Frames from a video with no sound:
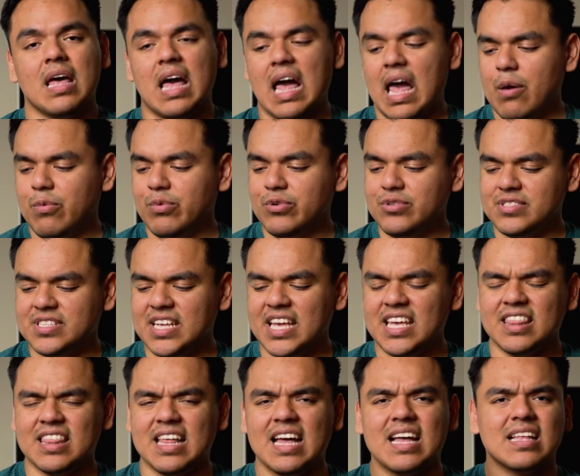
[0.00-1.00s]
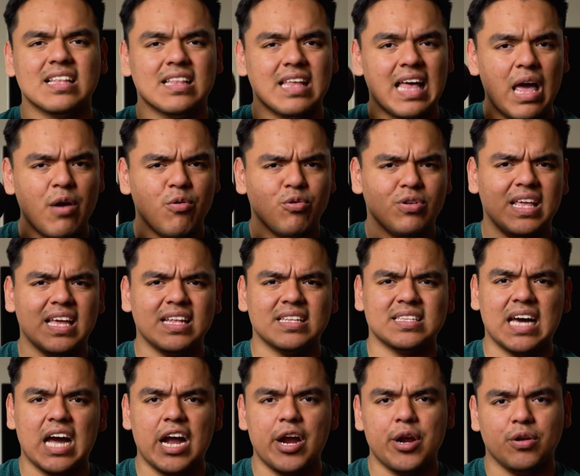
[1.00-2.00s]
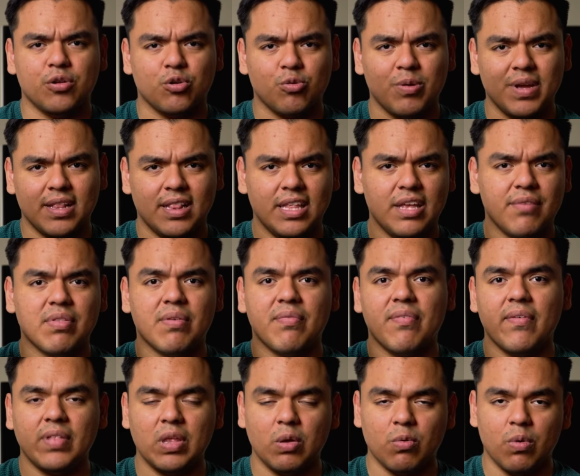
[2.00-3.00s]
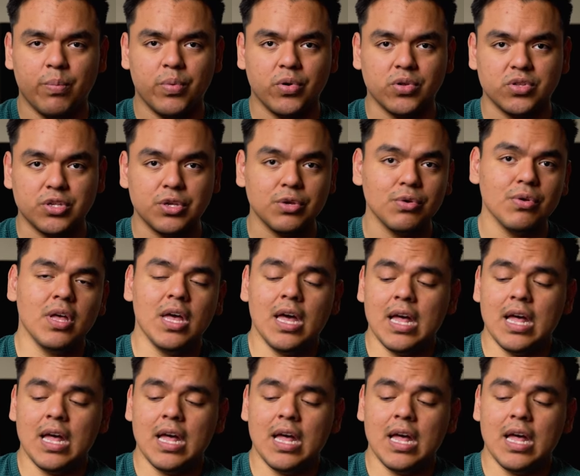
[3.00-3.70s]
I would say that I would get tired quickly of the 50 1.2,